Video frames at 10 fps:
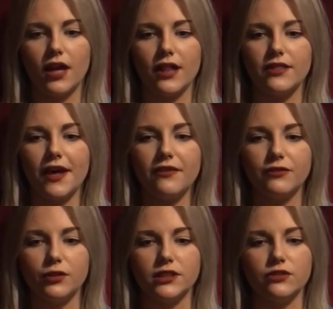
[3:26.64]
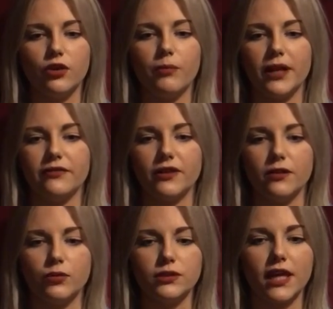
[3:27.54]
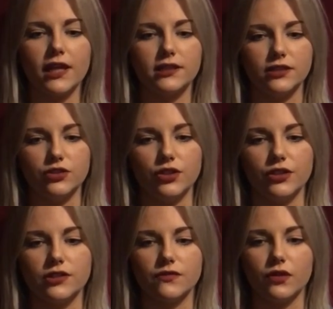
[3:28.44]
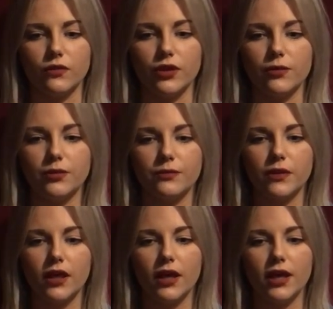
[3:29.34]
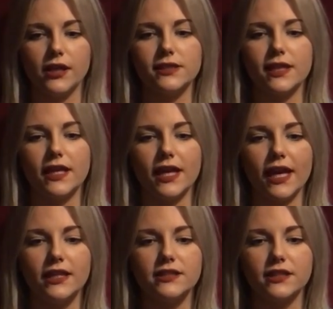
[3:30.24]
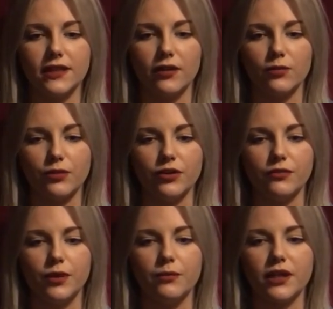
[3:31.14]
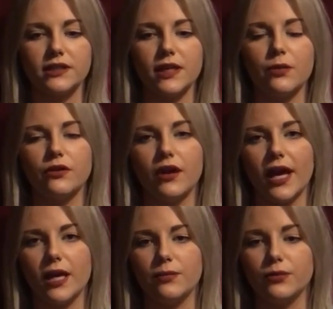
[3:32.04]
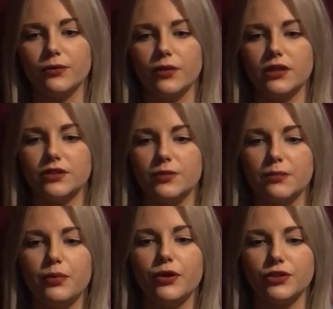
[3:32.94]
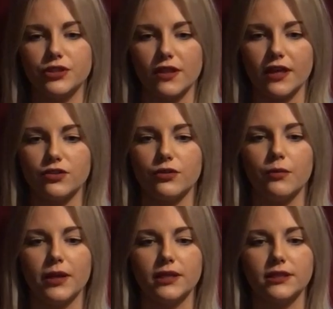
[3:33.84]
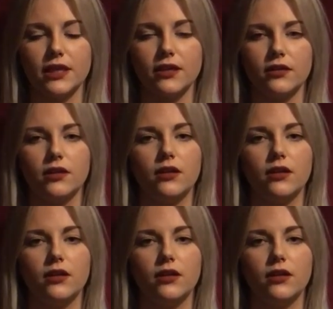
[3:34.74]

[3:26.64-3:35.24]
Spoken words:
and therefore did not benefit the more talented students of the group. Instead, it hindered their improvement because they were not able to be pushed to their true ability.